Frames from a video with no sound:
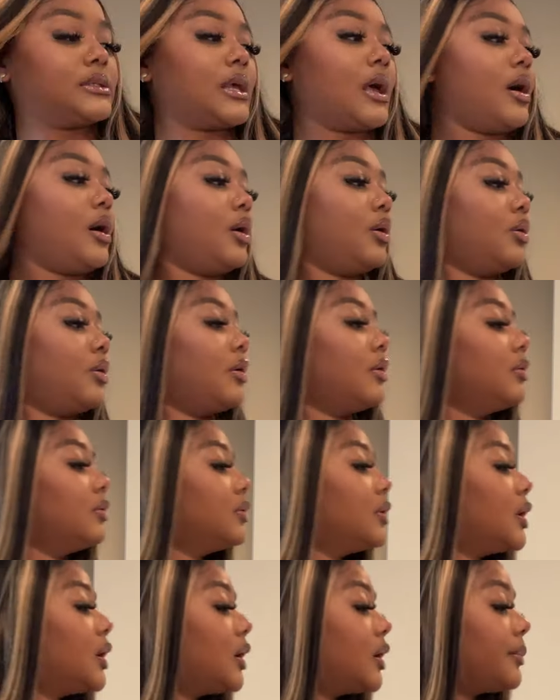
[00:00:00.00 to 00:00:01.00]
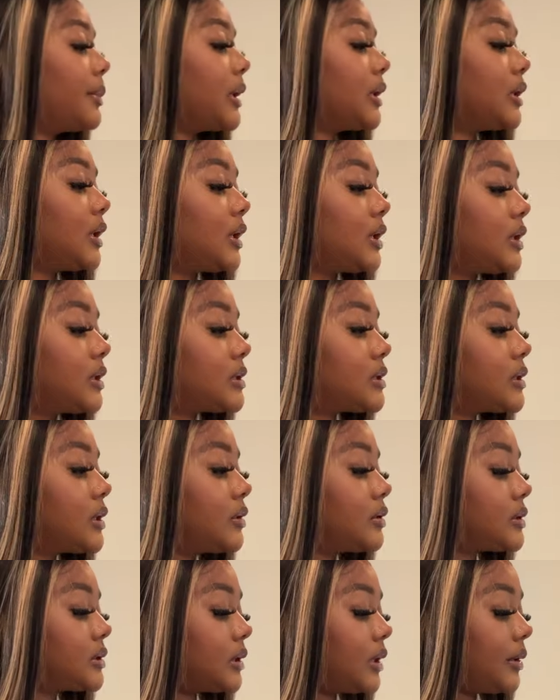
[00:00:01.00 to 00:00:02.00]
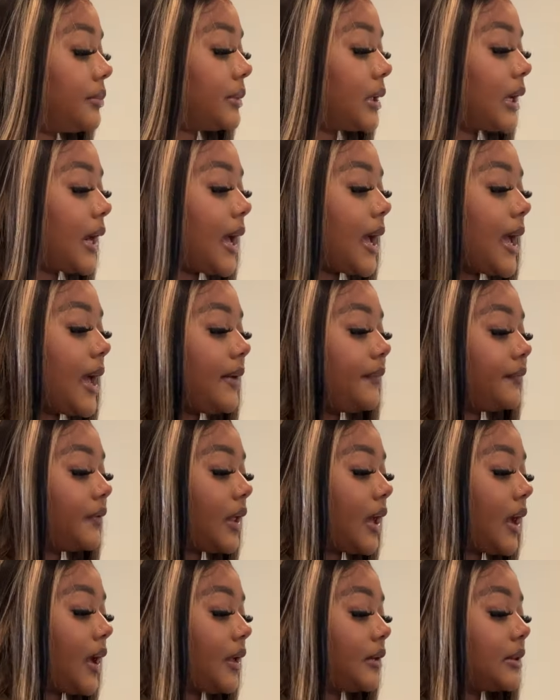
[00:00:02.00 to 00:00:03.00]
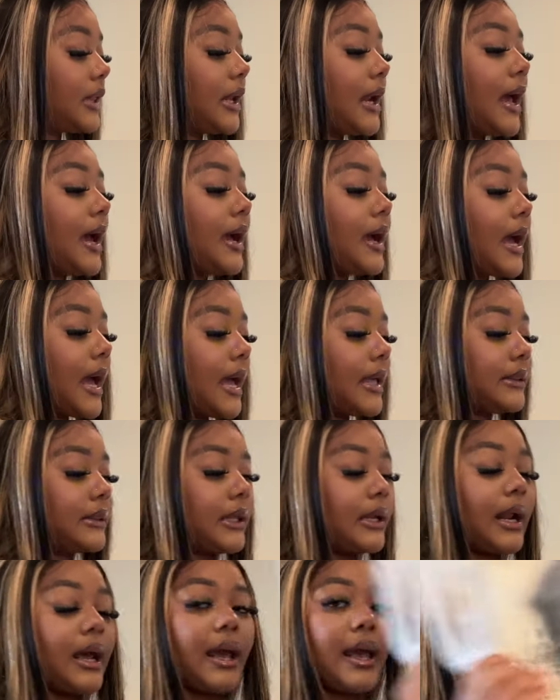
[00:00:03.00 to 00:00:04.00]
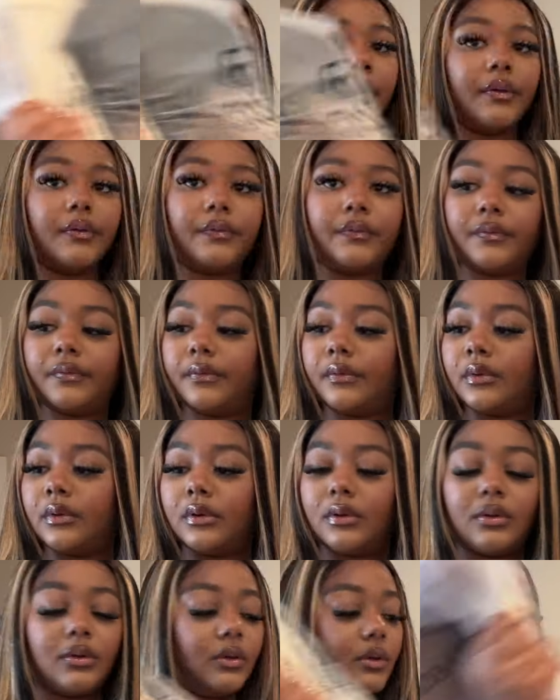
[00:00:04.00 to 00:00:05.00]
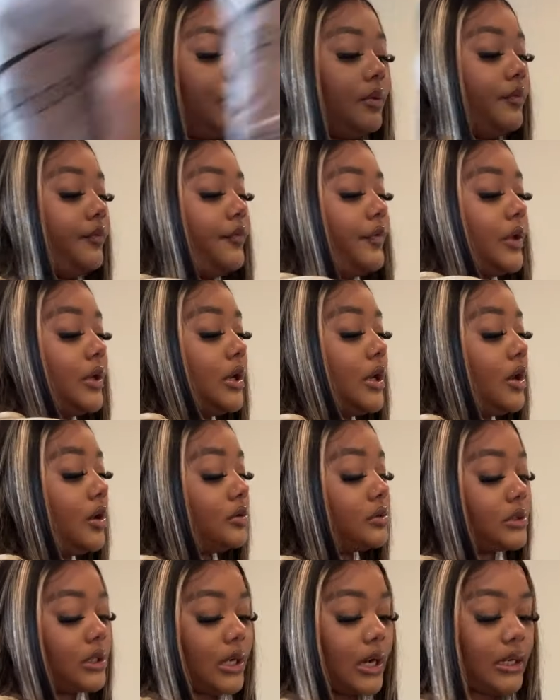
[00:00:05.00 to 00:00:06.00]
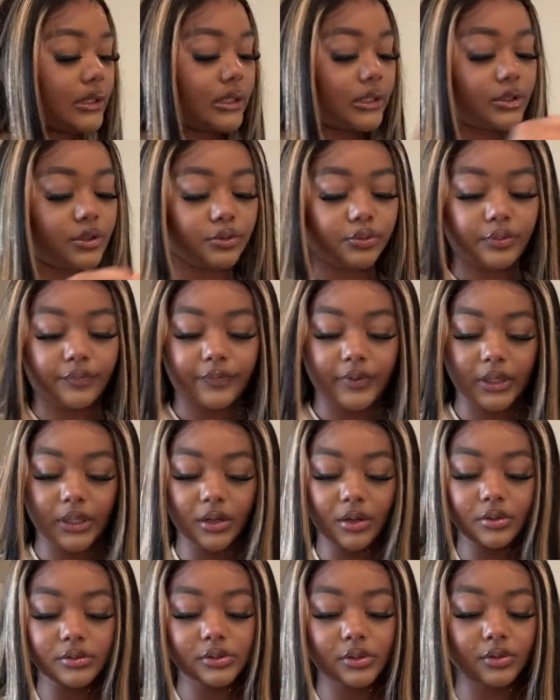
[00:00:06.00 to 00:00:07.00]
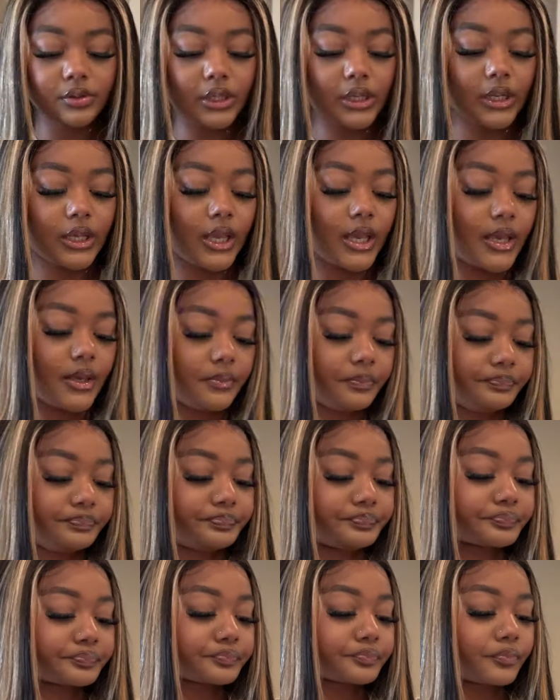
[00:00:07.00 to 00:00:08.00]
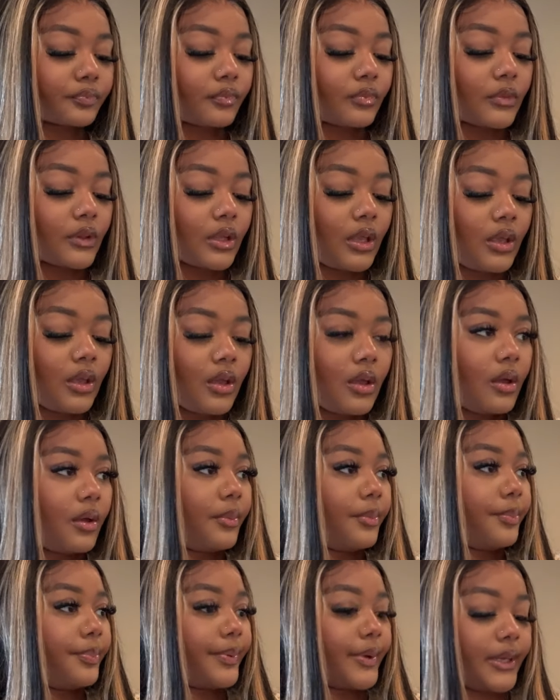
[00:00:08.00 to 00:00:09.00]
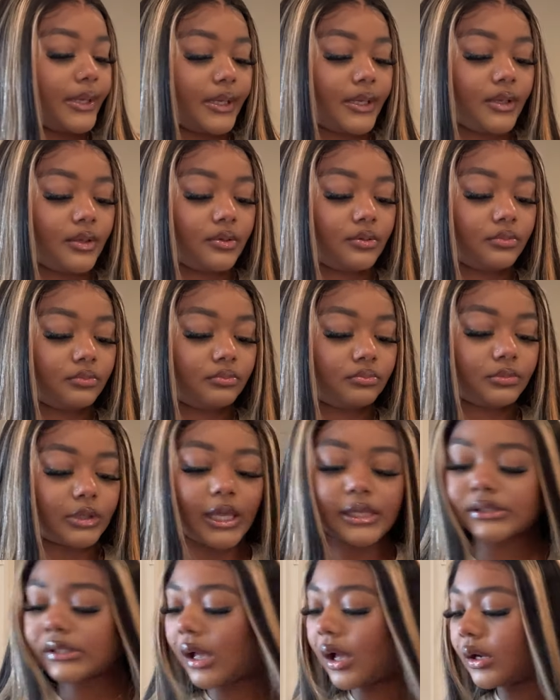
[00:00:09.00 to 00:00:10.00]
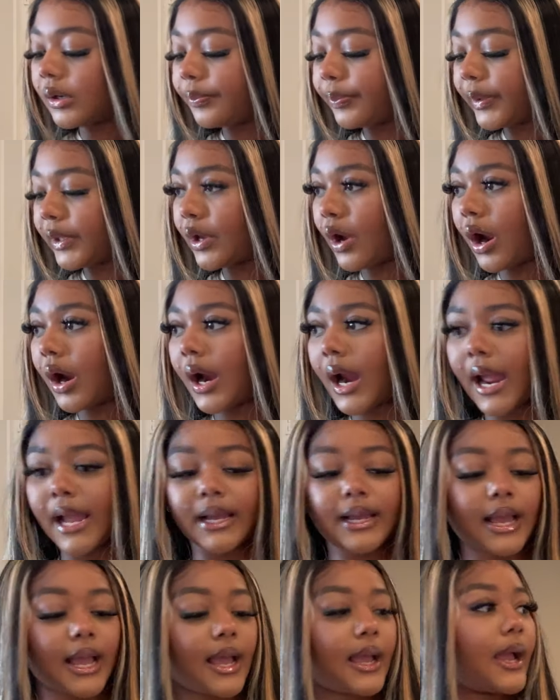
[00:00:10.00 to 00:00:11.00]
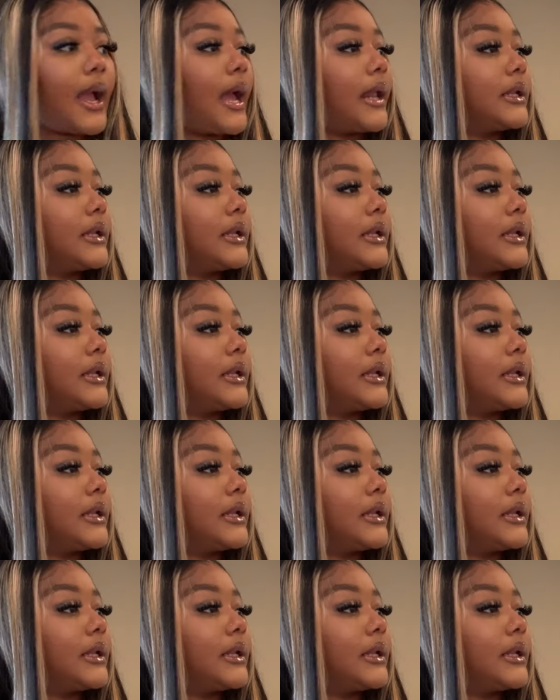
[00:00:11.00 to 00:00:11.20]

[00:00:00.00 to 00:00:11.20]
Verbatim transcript: So, um, and then there's still some that I have not, that I got, that I have videos that I didn't do videos on it yet. But that's all the PR I got.